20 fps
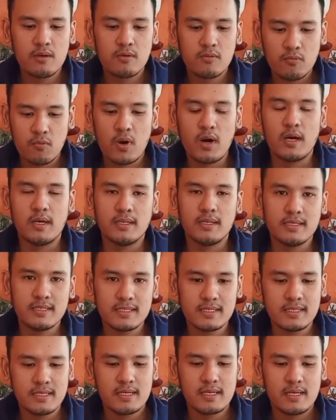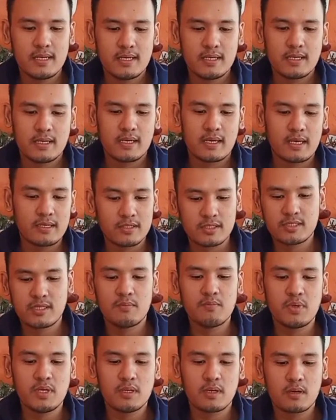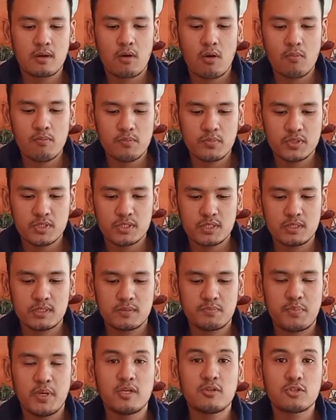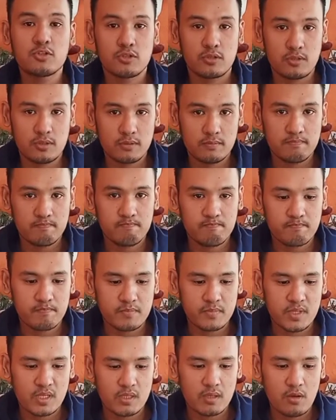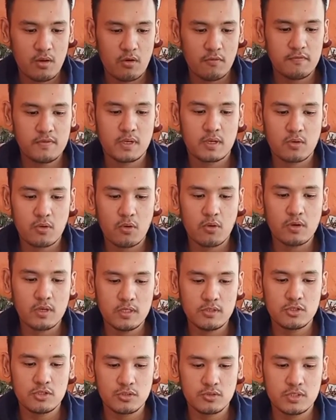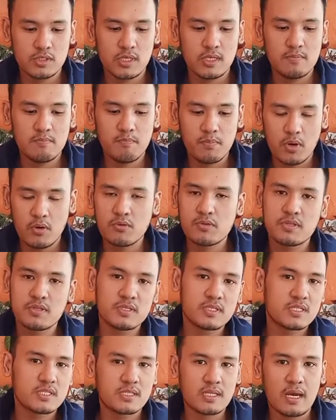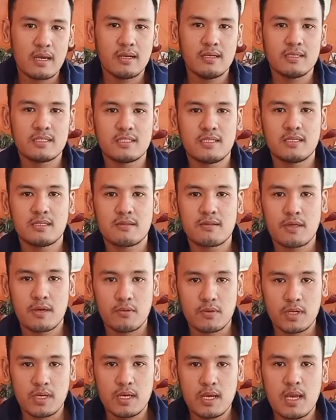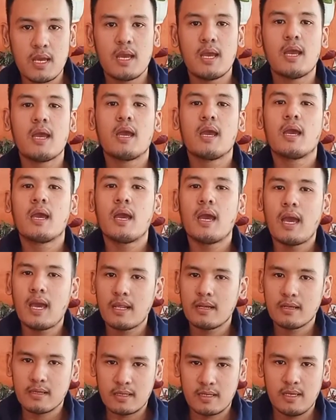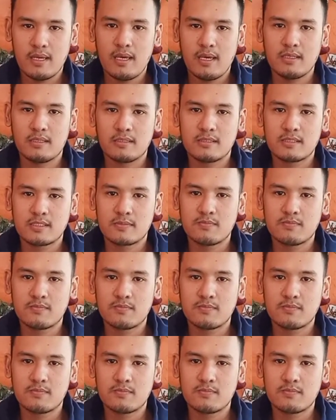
one can assemble a composite picture of the core issues in both stylistic theory and its